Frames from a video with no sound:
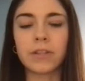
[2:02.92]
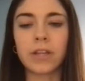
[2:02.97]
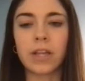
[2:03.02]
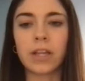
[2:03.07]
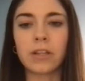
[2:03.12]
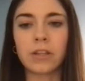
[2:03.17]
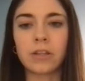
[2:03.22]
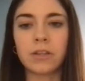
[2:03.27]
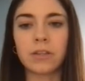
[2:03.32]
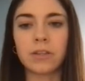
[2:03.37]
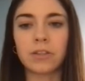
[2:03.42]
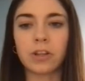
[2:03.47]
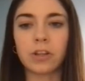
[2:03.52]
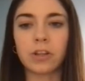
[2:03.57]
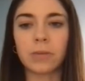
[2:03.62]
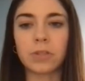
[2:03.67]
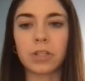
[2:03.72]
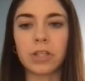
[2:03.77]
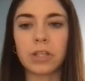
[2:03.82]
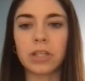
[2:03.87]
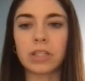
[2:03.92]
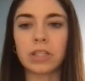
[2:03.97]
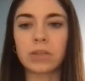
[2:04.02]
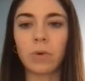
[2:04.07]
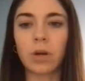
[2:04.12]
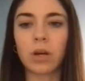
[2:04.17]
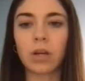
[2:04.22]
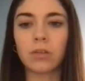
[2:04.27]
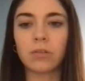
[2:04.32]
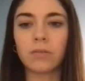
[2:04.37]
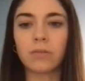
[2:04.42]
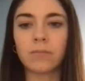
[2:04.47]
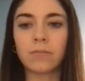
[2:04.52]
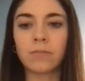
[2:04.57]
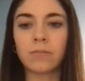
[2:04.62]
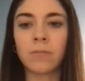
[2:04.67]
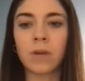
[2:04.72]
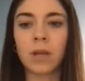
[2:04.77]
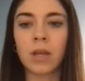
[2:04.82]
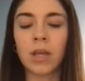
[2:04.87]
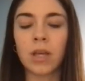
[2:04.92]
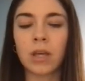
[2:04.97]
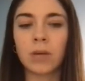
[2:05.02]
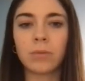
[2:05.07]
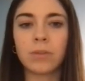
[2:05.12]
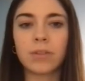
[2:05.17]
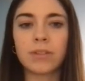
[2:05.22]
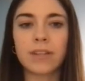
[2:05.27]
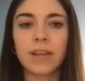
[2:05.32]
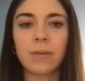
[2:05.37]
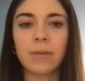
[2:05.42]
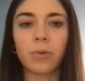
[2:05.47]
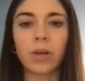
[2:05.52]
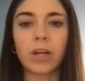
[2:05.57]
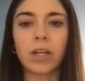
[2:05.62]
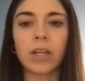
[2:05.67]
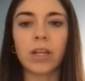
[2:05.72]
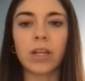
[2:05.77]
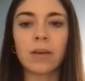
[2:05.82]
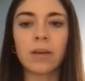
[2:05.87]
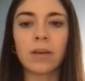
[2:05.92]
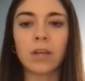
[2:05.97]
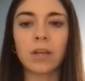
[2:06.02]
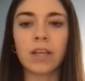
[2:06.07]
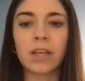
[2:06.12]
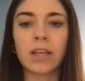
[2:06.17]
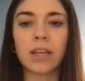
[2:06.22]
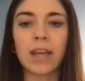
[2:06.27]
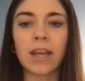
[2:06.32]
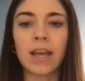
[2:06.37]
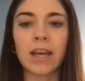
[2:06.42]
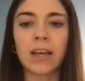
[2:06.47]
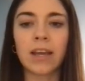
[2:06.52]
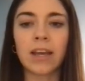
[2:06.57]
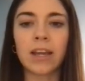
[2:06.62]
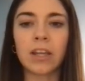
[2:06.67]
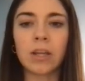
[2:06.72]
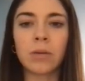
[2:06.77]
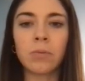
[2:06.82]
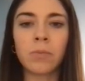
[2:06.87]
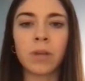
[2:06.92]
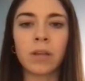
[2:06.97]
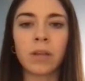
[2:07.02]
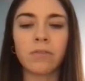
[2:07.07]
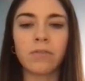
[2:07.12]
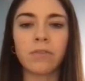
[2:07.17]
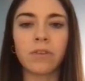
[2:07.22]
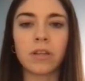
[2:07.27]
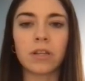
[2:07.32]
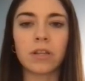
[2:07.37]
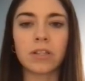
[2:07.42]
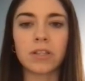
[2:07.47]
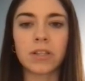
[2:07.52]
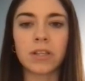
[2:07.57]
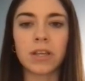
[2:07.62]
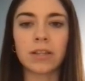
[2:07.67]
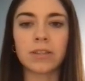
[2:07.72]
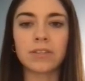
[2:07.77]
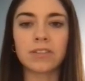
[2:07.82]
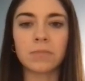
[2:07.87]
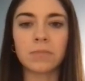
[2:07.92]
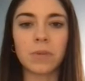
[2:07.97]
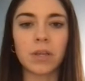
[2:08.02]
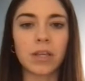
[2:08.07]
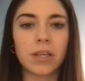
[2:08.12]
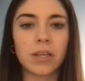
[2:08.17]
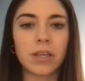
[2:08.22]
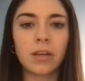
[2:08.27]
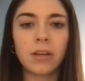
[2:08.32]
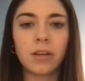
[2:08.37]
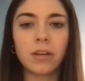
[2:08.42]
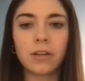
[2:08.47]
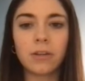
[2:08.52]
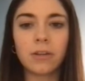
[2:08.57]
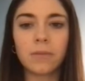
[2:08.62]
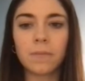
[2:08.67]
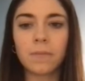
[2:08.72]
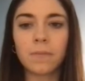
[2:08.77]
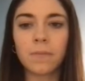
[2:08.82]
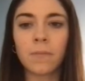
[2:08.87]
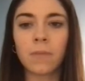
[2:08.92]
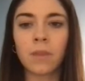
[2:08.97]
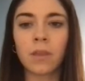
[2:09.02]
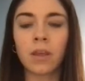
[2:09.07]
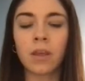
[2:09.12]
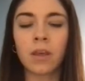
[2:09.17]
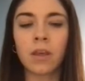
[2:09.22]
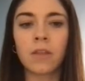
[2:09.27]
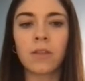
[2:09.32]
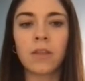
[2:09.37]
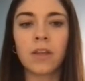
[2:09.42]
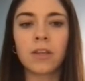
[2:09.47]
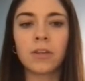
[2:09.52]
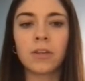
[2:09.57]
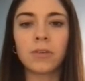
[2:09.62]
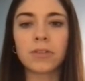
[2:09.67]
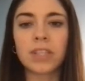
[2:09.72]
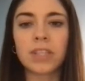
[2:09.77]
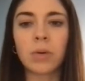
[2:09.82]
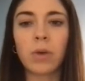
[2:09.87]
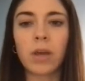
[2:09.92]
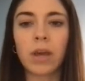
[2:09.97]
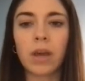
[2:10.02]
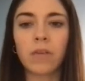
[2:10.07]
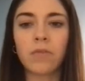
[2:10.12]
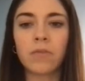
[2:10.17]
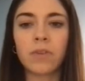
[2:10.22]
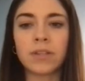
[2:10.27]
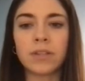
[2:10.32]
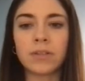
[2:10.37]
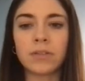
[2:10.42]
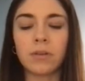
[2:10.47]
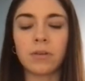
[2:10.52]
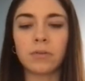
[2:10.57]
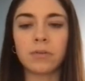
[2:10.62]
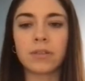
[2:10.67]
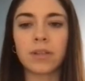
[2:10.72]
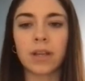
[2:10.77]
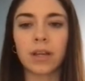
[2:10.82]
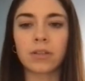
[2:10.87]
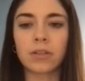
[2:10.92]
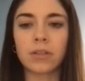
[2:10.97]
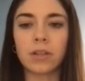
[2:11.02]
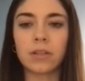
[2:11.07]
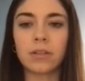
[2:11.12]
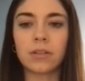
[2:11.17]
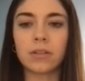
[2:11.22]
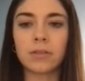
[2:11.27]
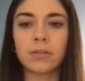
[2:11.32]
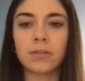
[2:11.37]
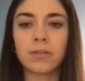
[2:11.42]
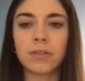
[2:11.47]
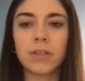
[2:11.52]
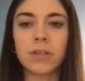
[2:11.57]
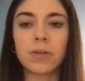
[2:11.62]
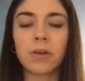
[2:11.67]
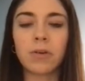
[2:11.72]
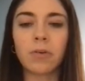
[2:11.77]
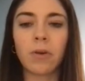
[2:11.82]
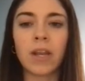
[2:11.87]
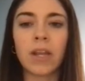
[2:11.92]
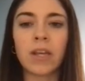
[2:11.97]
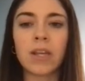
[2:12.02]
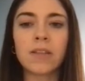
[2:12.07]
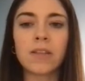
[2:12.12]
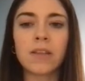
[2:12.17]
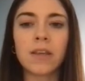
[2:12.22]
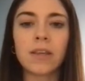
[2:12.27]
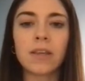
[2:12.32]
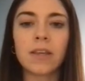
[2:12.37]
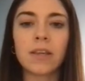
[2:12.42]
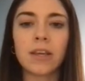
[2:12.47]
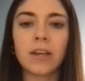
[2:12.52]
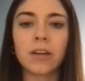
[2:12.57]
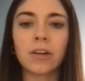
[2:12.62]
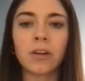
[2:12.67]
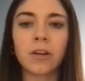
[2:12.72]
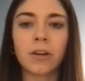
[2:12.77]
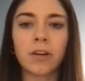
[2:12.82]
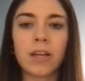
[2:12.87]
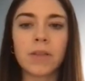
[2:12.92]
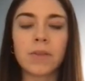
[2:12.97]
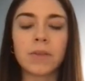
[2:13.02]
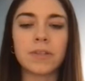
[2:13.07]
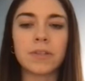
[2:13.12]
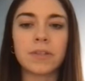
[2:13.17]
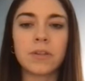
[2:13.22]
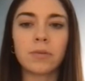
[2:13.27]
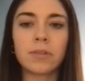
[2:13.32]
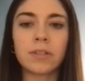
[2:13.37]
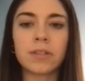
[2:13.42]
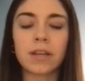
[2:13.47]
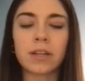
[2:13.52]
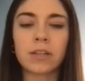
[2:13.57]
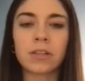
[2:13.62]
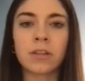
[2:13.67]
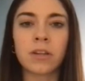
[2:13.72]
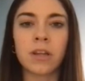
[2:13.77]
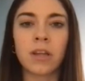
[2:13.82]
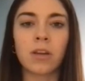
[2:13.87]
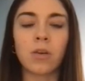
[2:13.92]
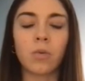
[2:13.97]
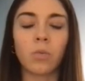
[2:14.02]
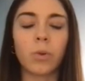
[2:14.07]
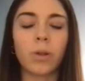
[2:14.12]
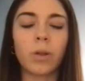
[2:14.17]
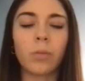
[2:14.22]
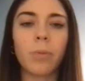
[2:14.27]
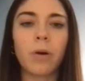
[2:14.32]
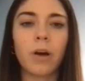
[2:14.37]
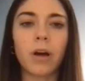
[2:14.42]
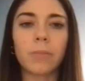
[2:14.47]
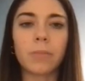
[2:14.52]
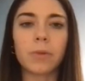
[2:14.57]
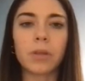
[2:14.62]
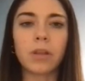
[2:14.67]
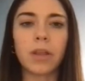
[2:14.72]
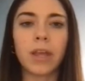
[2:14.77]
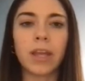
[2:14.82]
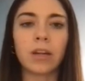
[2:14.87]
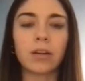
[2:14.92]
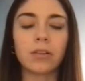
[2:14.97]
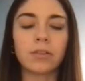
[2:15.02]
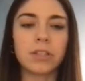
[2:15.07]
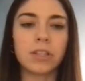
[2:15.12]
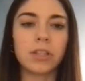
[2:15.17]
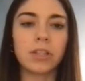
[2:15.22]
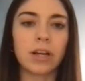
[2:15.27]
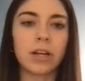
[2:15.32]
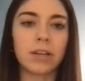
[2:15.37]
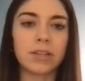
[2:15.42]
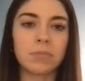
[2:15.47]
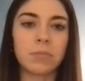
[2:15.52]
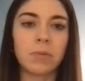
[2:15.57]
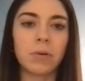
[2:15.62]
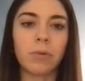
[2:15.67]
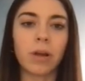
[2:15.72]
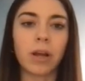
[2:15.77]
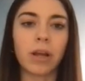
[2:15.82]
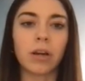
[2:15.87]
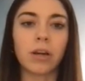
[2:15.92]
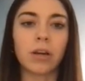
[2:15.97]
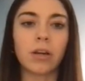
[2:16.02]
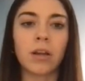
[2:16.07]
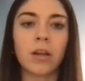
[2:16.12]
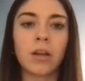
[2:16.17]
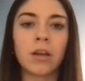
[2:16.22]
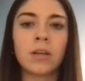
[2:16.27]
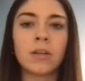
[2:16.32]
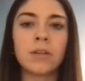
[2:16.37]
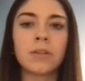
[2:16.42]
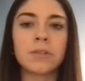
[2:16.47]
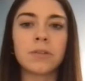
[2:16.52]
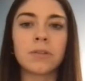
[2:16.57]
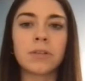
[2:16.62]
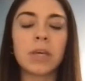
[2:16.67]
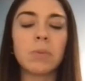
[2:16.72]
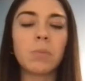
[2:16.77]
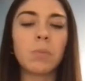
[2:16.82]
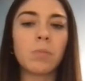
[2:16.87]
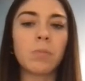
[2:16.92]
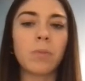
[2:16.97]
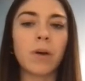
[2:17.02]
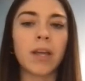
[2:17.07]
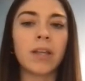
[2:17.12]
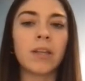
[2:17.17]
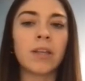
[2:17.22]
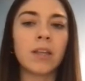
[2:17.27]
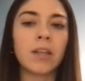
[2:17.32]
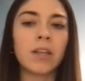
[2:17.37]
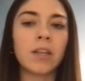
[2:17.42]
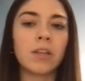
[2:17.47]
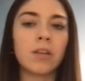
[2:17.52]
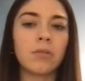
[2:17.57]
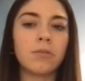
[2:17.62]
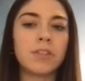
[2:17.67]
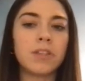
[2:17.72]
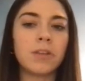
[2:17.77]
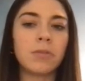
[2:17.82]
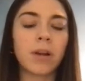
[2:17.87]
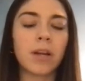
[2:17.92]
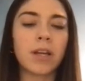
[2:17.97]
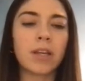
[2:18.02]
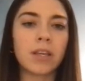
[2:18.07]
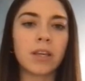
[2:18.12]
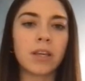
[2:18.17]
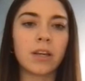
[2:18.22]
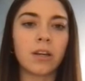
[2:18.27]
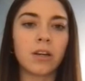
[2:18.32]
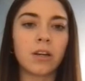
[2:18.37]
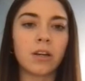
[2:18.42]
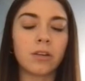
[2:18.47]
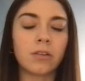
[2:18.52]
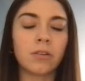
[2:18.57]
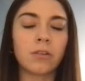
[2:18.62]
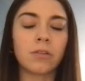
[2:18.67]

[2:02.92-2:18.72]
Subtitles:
change the description as well. Once I'm ready, I'm going to hit Add Item and finish the estimate here. Then you'll see we have this note section. So you can write anything here in this note section and it will populate onto your estimate record. So keep in mind any notes you write here,